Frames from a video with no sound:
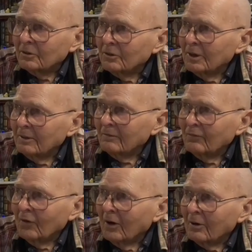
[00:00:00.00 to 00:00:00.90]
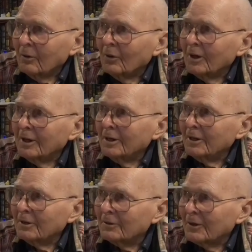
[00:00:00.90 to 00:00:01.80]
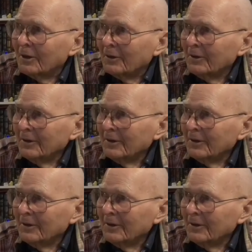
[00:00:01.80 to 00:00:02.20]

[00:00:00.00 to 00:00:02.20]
didn't follow any of the,